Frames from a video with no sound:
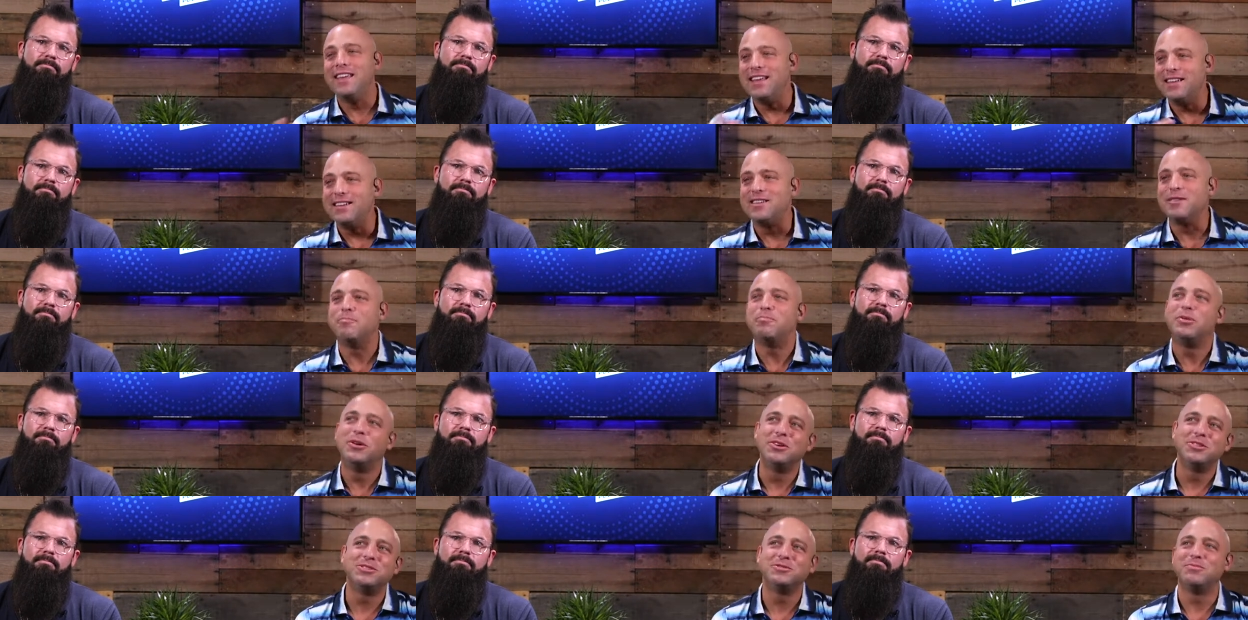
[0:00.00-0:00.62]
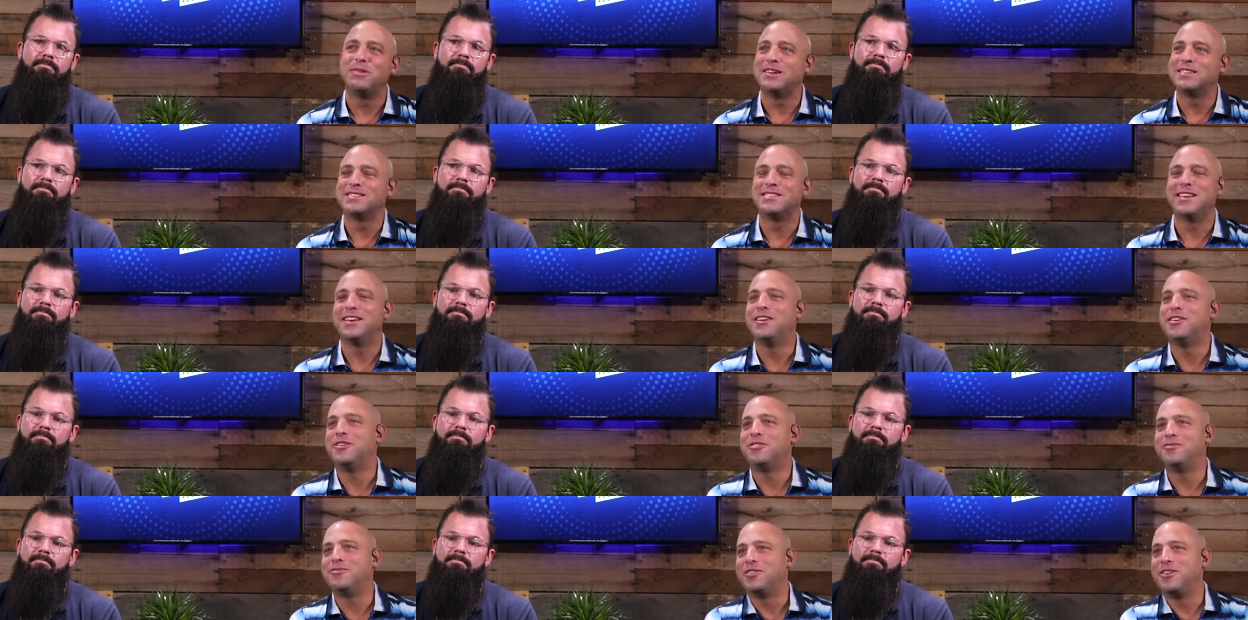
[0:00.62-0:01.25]
Speaker 1: did to push
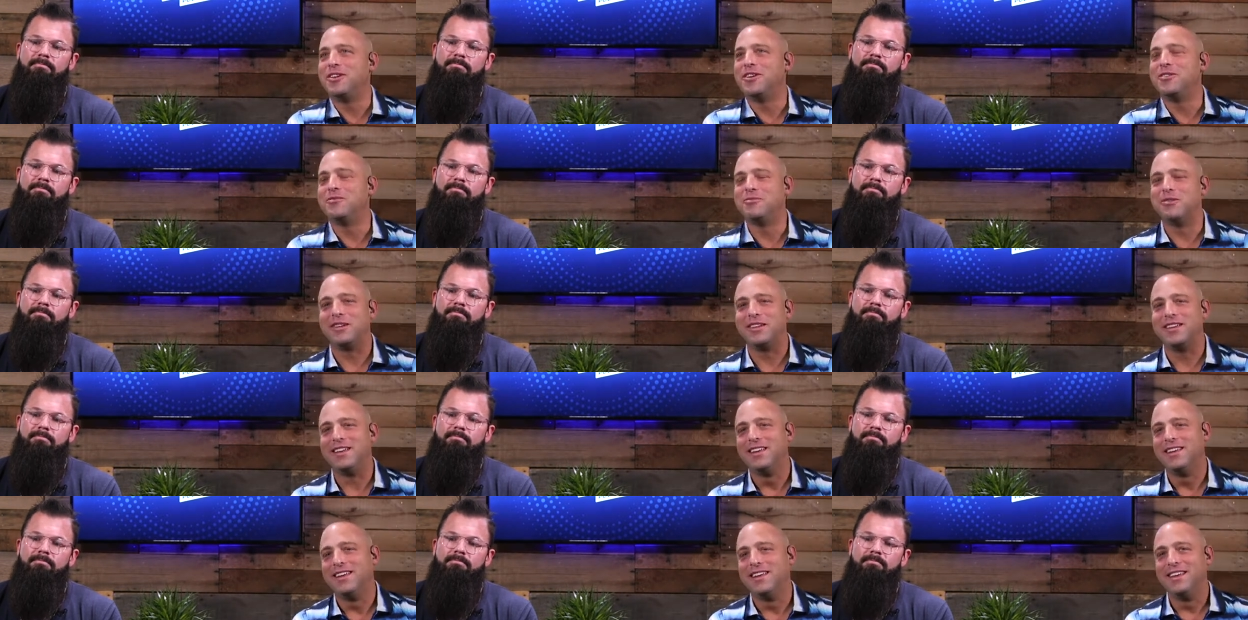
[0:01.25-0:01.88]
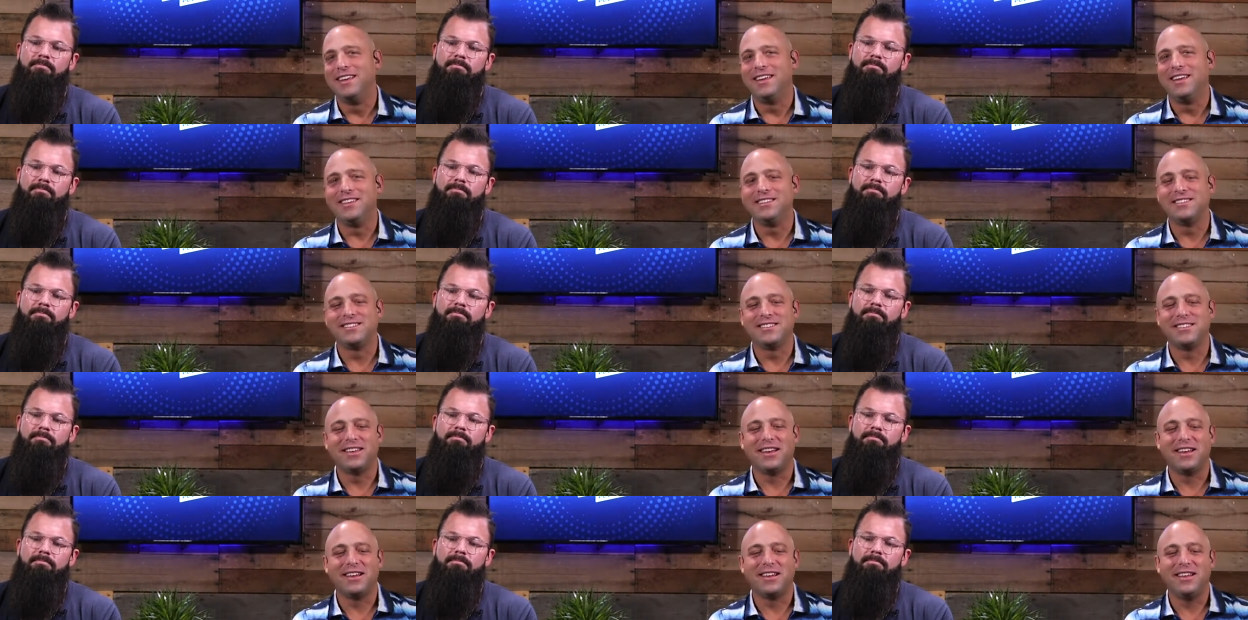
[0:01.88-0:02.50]
myself. You know, but
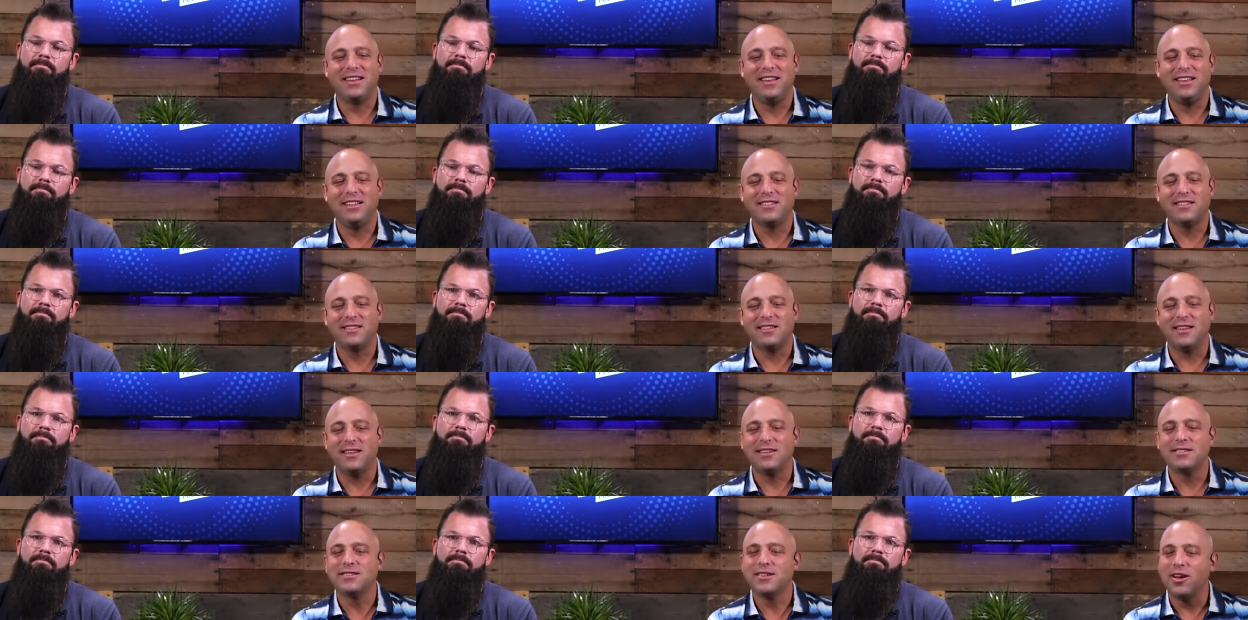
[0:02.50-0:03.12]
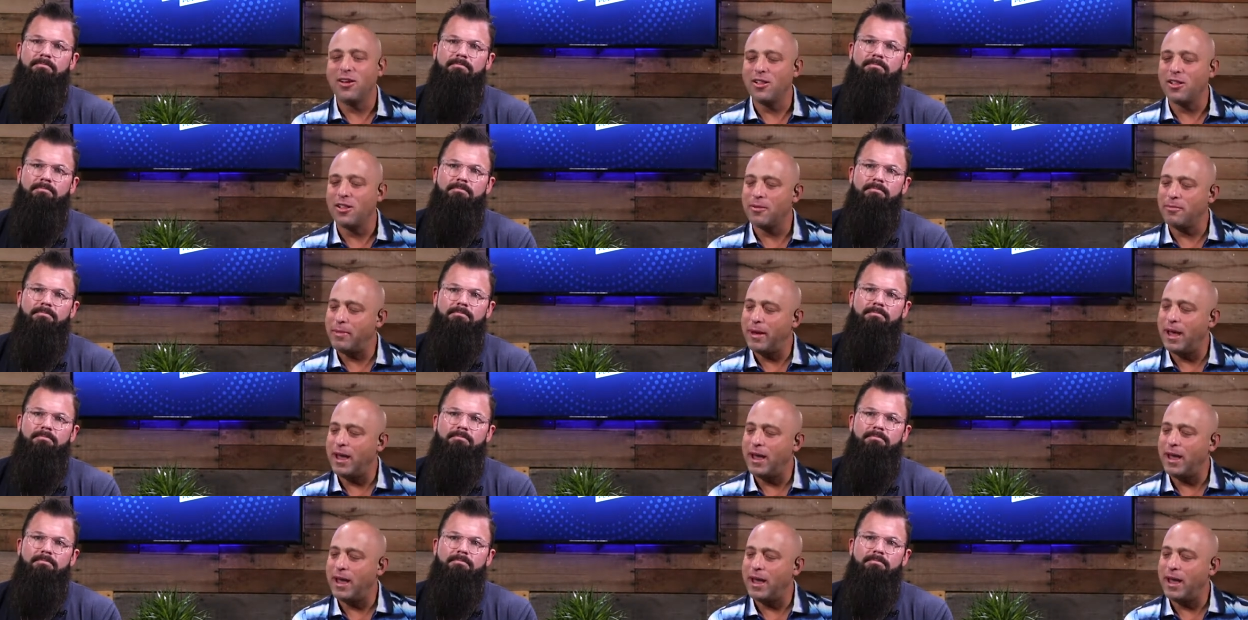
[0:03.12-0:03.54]
it's all